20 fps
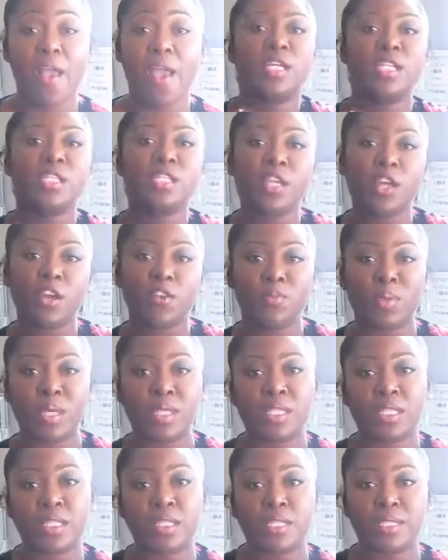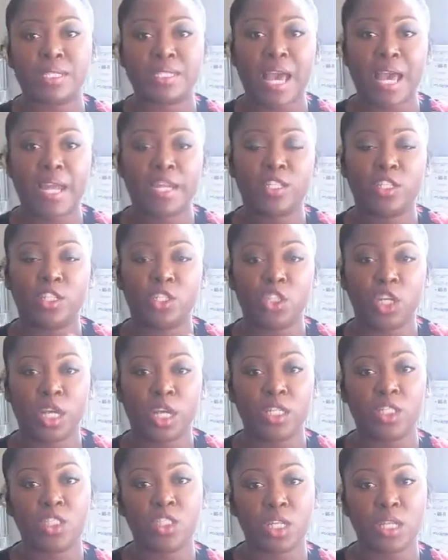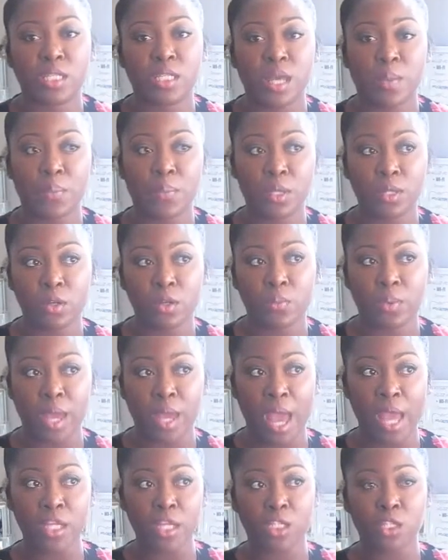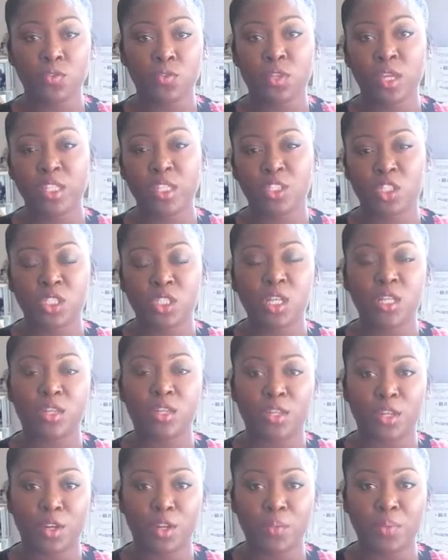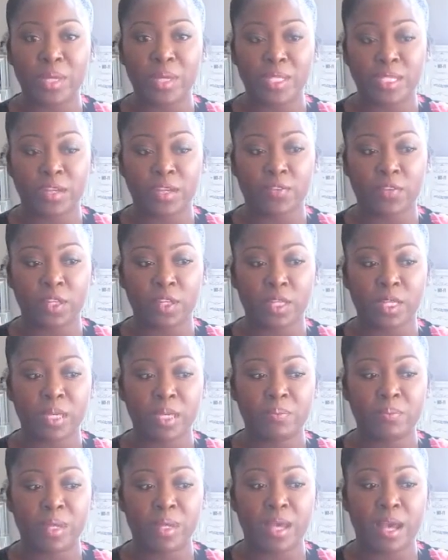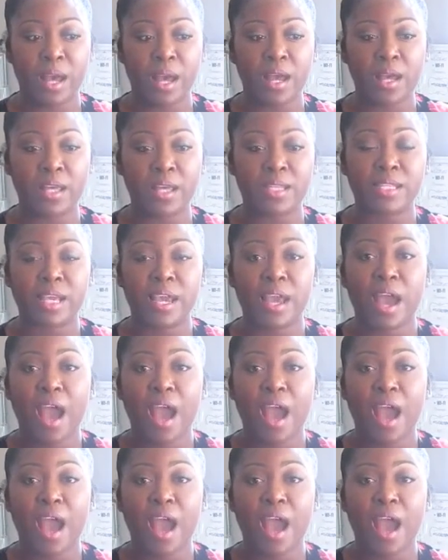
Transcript: This year I basically decided to change things up a little bit and do things just a little bit differently because